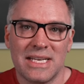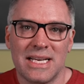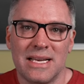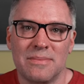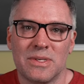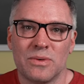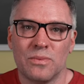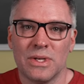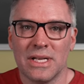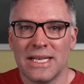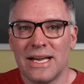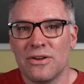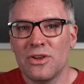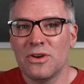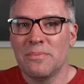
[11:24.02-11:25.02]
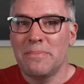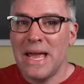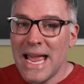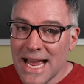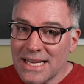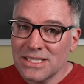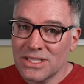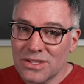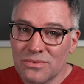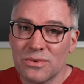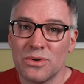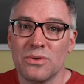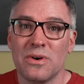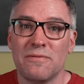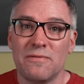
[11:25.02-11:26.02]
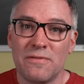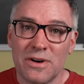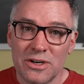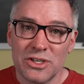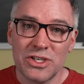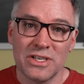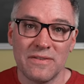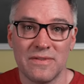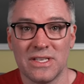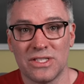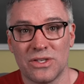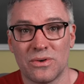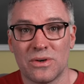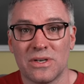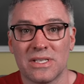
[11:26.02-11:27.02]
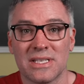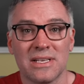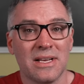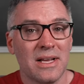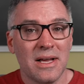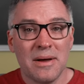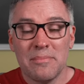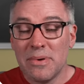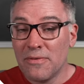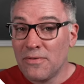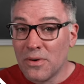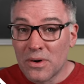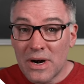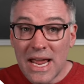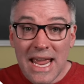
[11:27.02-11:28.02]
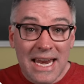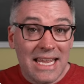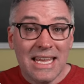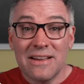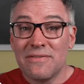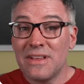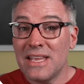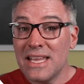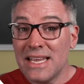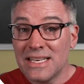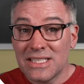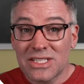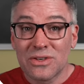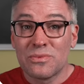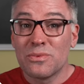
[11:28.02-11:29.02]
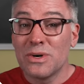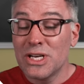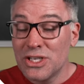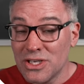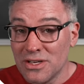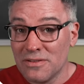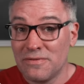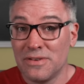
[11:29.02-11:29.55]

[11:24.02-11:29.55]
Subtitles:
types will allow you to pass through a version of the source before any of its original